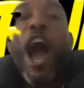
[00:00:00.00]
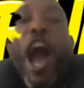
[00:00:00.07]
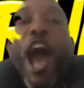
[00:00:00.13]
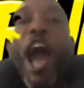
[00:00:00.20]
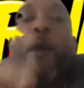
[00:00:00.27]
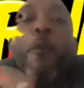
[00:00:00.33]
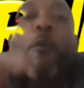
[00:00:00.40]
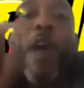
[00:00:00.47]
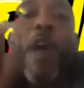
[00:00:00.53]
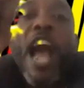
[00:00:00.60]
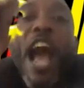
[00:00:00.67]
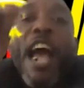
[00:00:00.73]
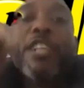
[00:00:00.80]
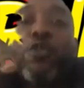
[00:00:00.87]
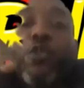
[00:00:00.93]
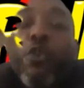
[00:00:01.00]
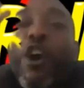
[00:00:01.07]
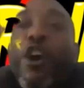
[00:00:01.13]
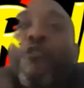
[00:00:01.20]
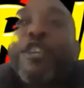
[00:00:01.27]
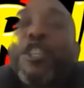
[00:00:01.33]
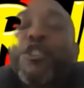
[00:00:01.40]
I, when I took
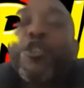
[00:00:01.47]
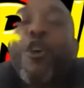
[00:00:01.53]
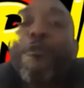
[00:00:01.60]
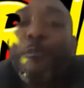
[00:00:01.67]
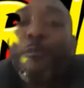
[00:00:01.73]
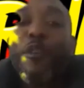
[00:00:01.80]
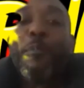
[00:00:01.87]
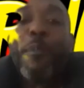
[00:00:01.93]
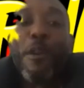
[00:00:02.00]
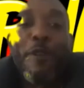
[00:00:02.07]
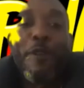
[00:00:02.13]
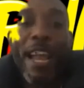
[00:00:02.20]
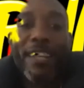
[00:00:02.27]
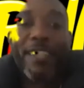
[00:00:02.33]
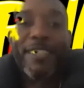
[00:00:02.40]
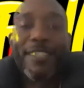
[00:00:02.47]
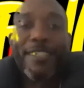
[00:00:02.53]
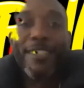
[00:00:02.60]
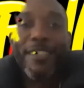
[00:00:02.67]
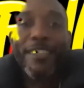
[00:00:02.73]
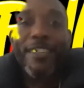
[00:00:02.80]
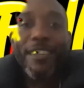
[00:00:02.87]
over the show from Robbo Ranx,
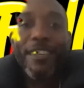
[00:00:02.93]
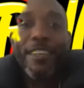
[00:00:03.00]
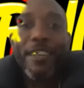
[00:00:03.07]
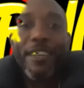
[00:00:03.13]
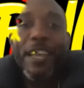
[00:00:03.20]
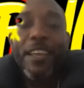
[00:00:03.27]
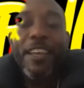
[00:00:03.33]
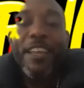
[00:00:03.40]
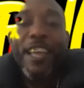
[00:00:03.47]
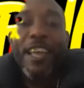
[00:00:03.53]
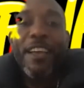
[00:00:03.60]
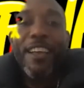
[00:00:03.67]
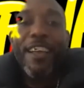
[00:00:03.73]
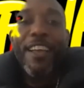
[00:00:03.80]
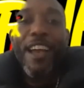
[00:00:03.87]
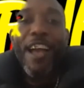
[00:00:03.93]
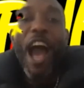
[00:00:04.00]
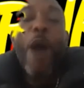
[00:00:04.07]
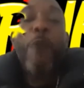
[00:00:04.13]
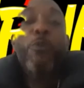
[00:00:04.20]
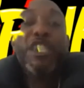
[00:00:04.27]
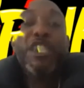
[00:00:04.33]

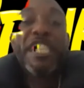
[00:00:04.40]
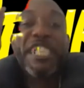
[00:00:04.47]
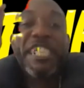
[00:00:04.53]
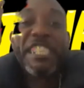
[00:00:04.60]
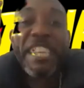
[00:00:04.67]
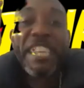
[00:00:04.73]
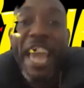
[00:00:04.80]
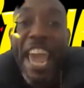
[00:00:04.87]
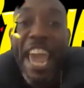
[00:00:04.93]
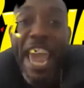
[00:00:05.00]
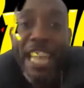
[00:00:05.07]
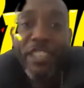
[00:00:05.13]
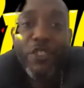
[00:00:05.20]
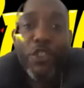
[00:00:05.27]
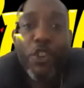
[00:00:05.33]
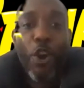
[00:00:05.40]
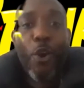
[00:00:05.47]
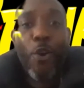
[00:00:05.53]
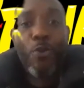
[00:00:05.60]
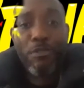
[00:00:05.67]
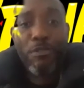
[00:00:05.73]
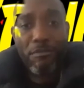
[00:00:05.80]
I was scared,
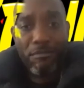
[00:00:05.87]
Joe,